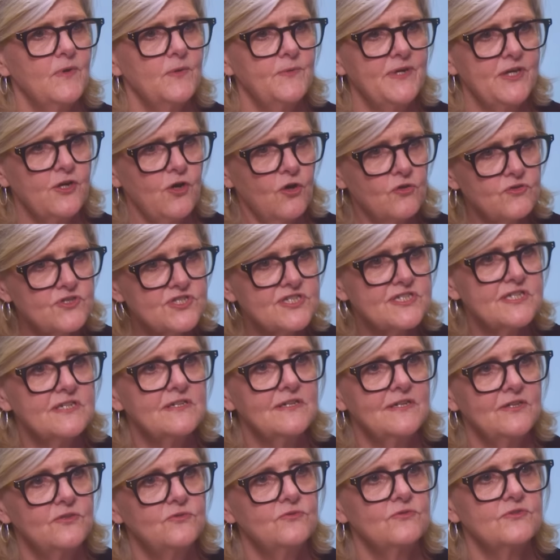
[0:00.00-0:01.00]
where we
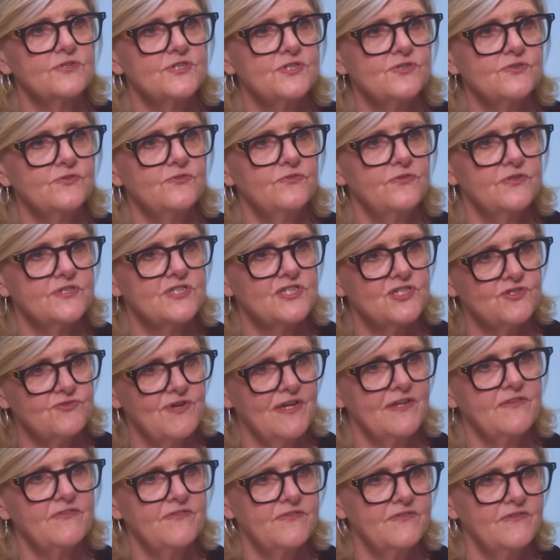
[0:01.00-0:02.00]
constantly look to the
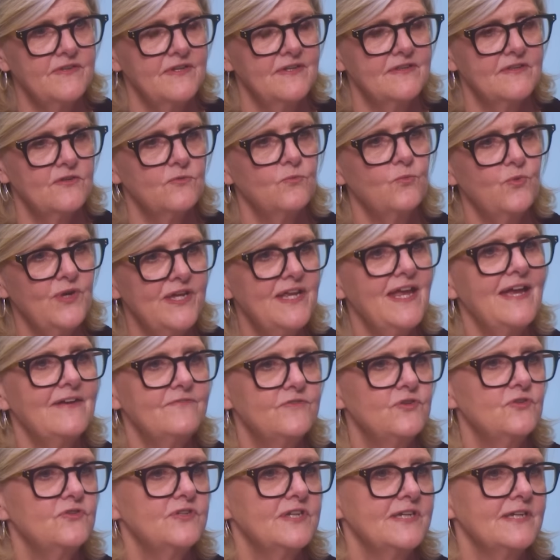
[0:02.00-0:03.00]
strength that we have
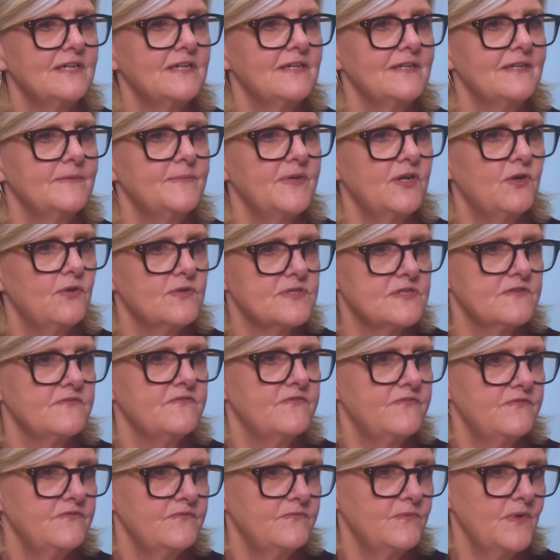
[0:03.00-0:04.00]
uniquely because
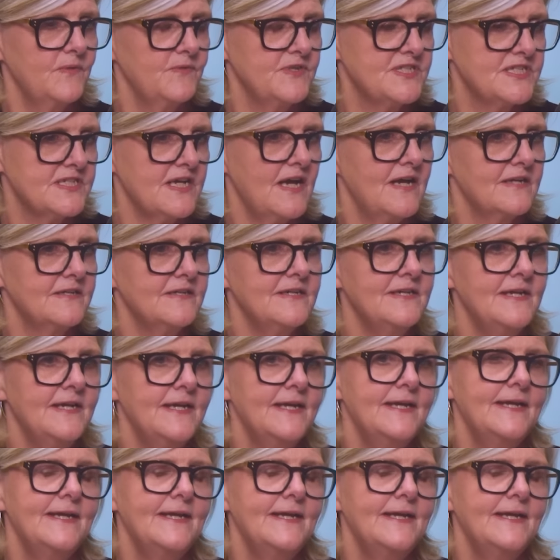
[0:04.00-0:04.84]
of where we started.